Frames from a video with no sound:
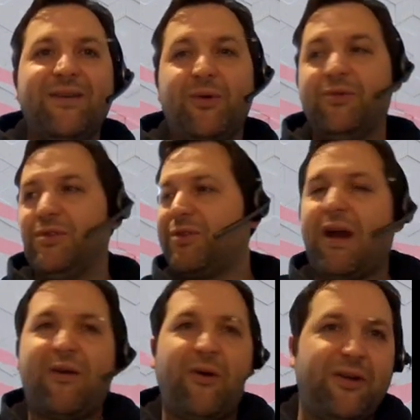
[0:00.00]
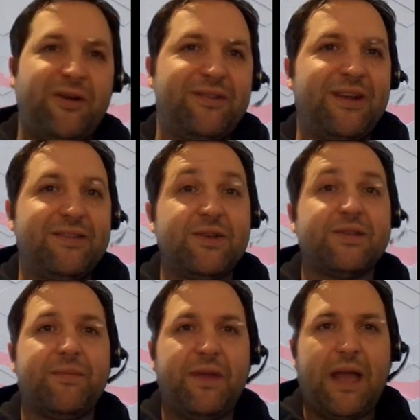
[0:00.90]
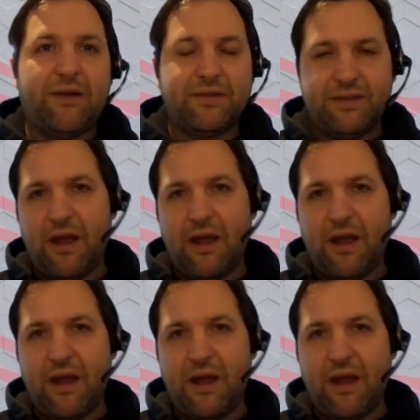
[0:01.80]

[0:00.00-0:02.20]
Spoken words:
we'll just crack on and do something else.